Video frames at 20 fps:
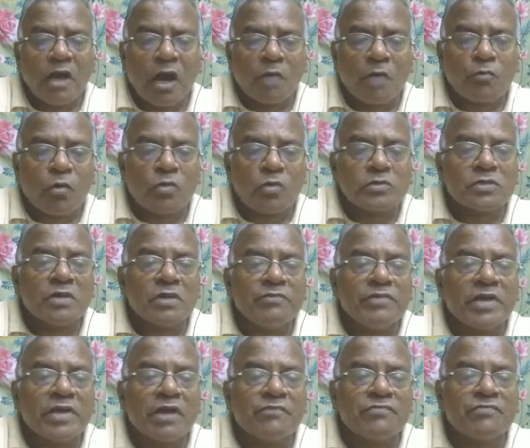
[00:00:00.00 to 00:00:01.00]
Of course,
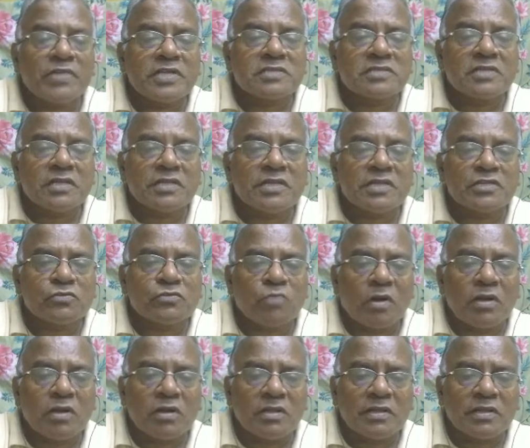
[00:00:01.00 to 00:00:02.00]
we have finished this
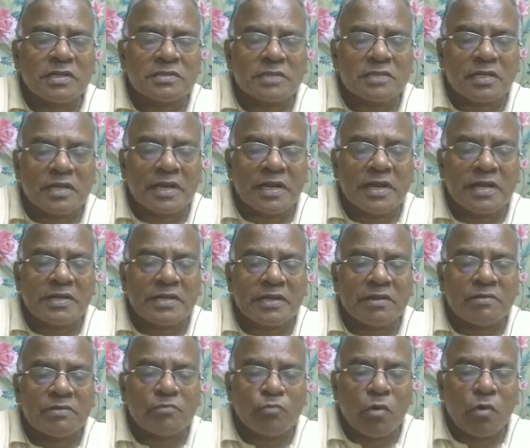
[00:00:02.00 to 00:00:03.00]
one. This is a
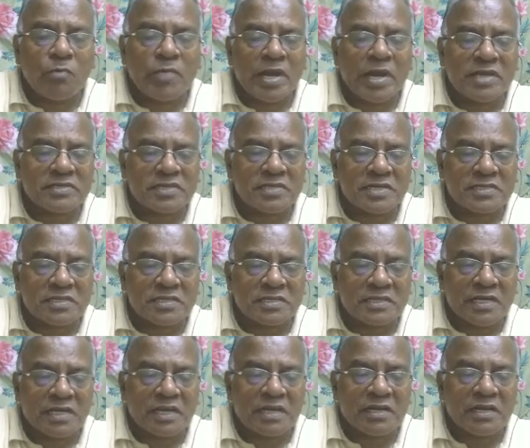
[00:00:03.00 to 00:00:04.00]
relative mobilization
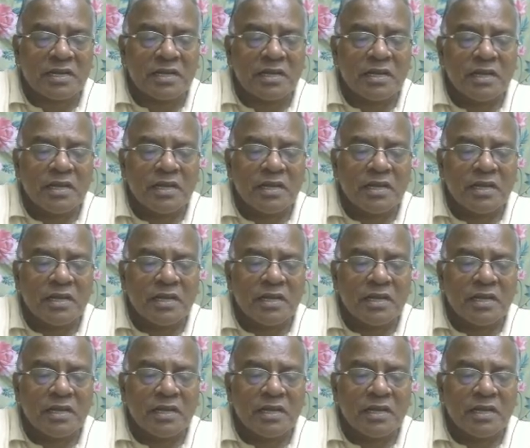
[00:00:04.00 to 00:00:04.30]
theory.